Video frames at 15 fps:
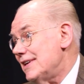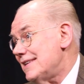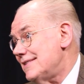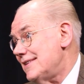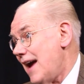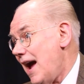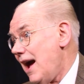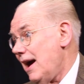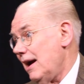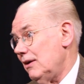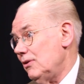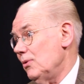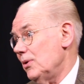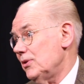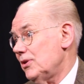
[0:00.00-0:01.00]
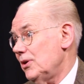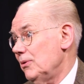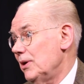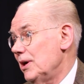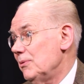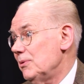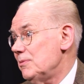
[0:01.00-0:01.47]
attack North
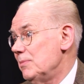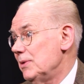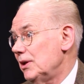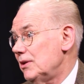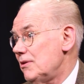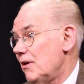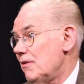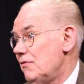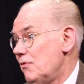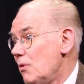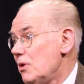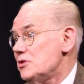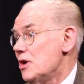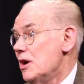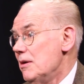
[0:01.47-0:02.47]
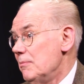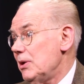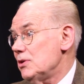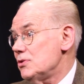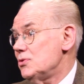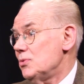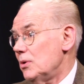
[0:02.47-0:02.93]
Korea with military force,
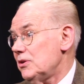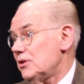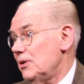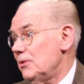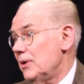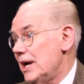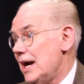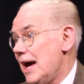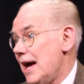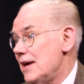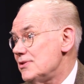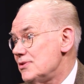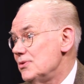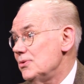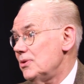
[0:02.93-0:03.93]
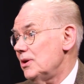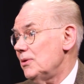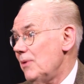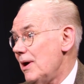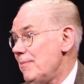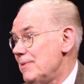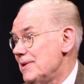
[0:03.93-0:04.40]
because North Korea has nuclear
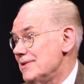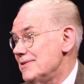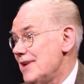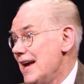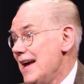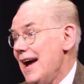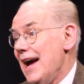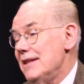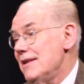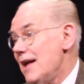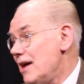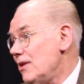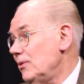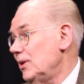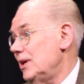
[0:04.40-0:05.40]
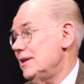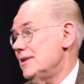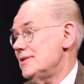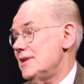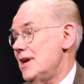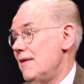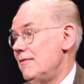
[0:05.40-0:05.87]
weapons. And not only
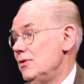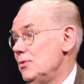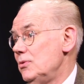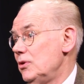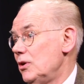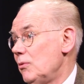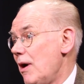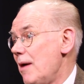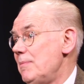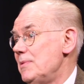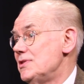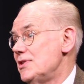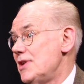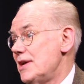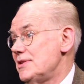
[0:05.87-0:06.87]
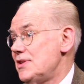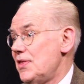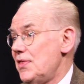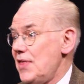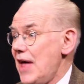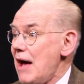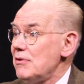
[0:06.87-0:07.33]
does it have nuclear weapons, it has
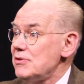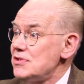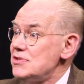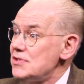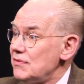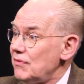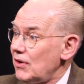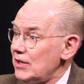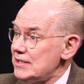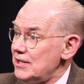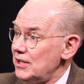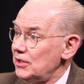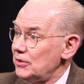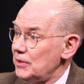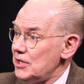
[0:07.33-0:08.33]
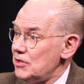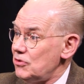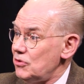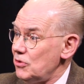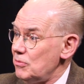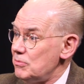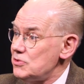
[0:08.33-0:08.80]
thousands of artillery
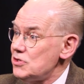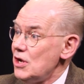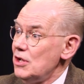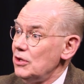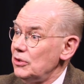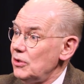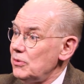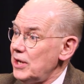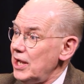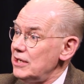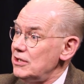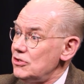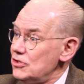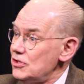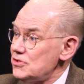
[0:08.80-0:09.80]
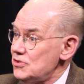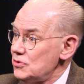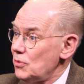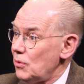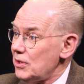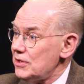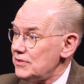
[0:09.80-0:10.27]
tubes located just
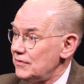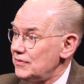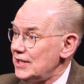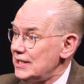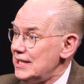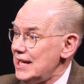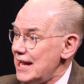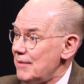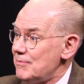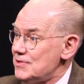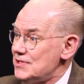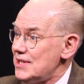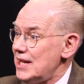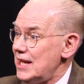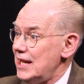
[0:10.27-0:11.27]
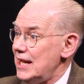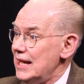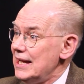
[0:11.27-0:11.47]
north of the DMZ